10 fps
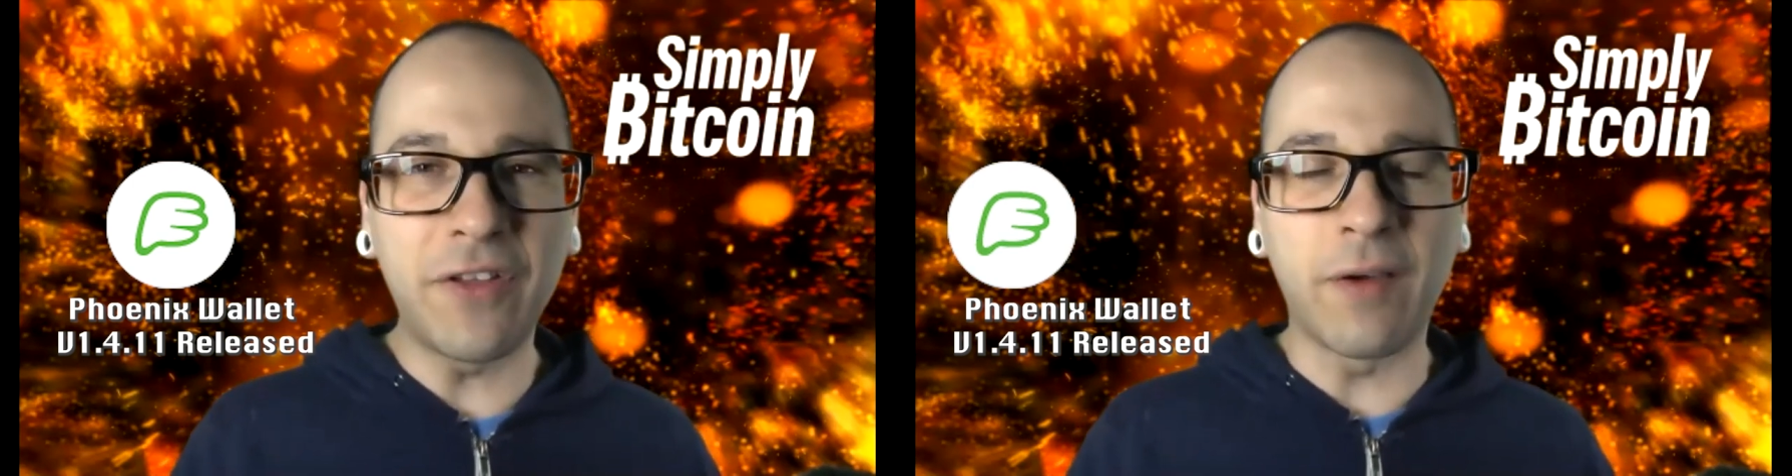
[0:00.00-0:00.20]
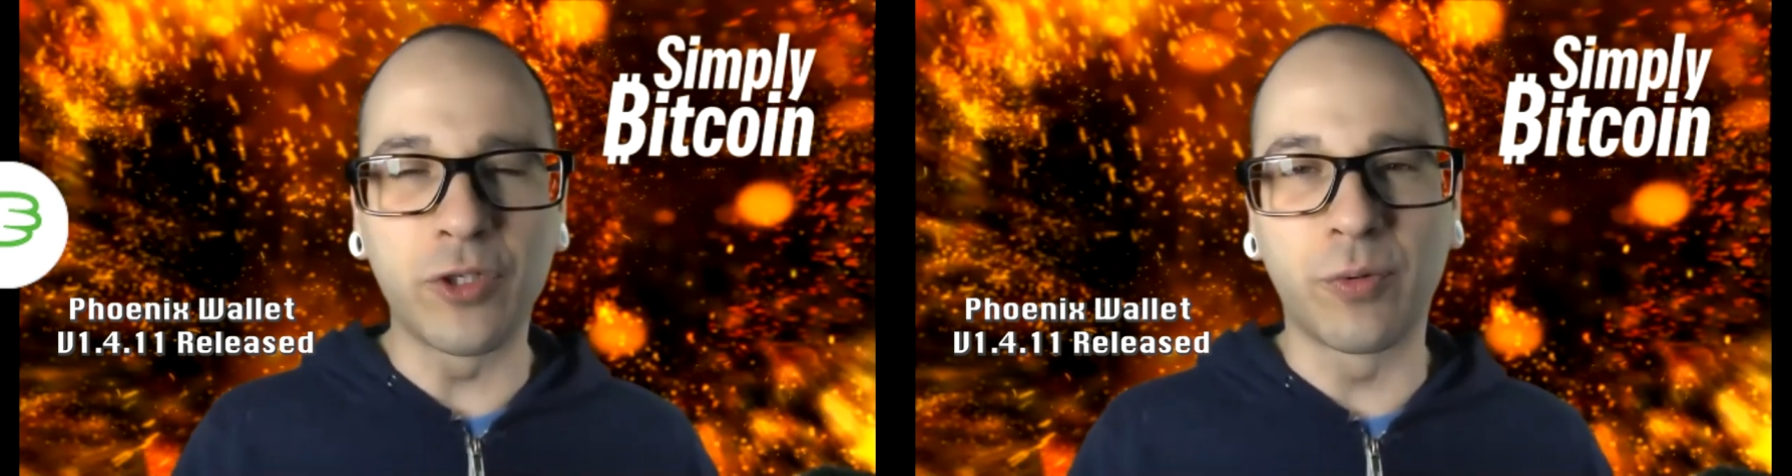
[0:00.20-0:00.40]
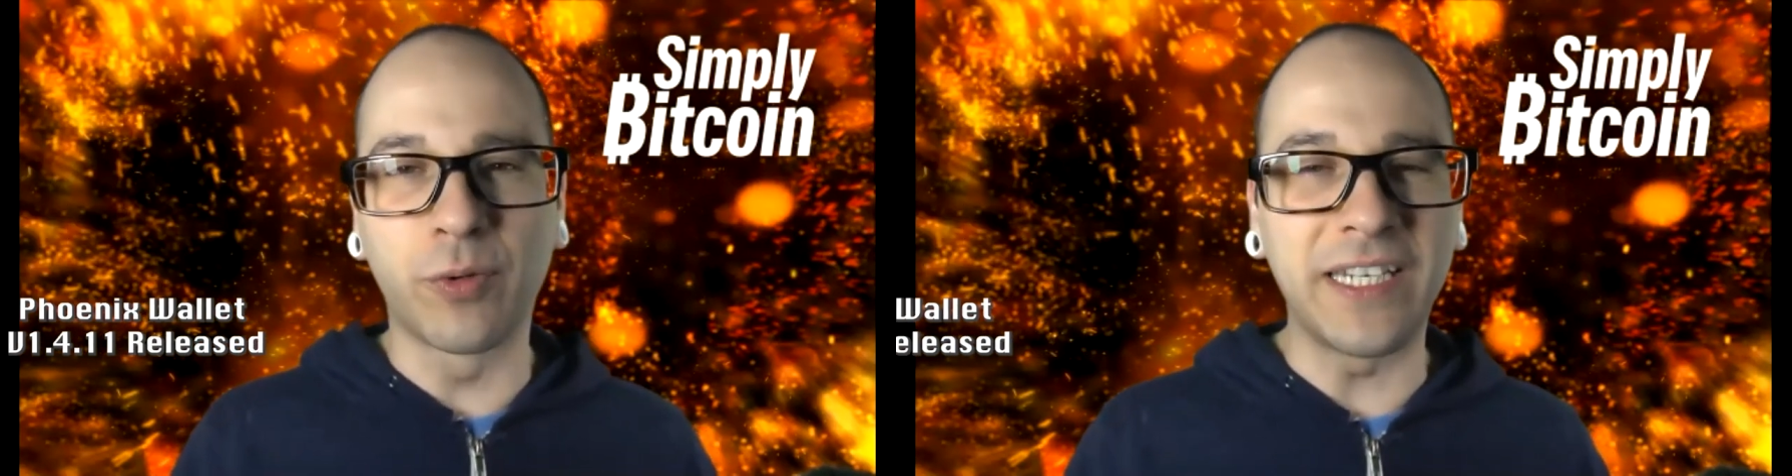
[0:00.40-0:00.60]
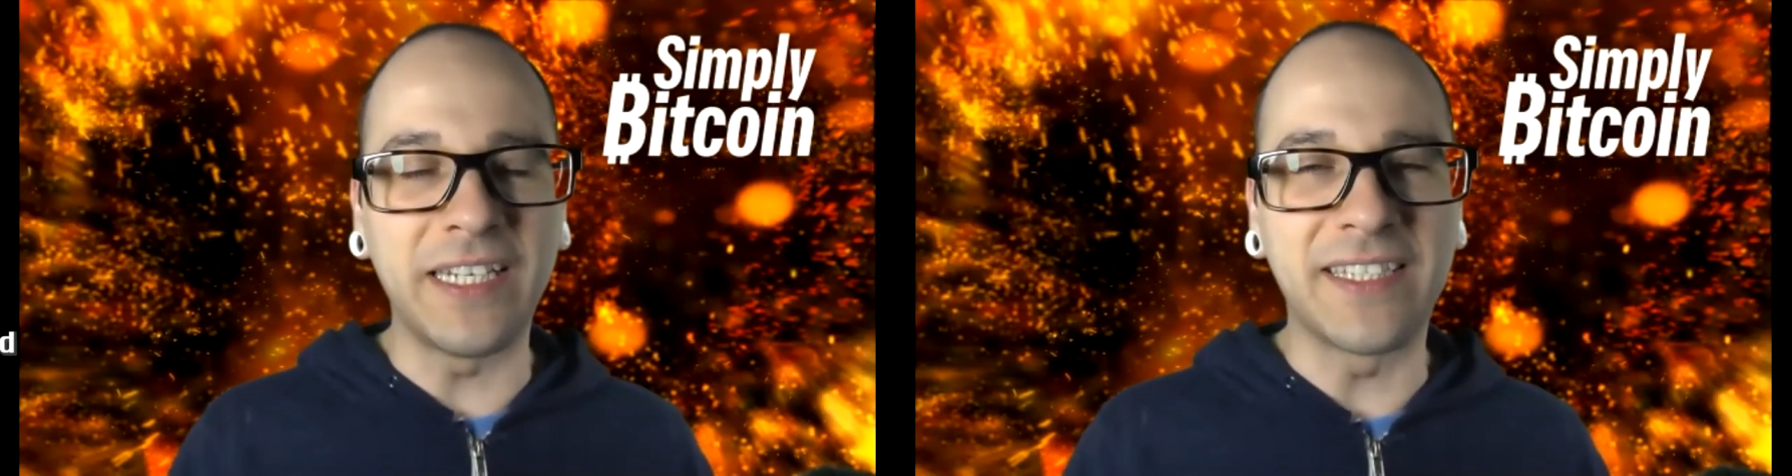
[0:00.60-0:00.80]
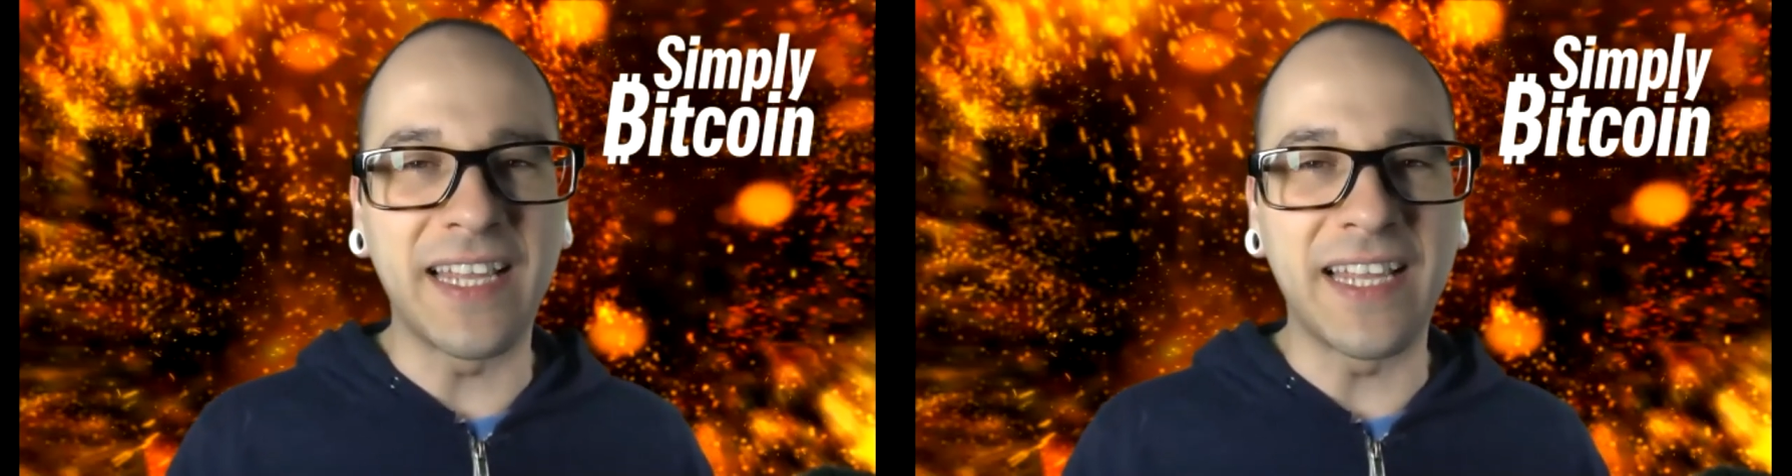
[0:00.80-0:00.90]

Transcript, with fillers: that was released,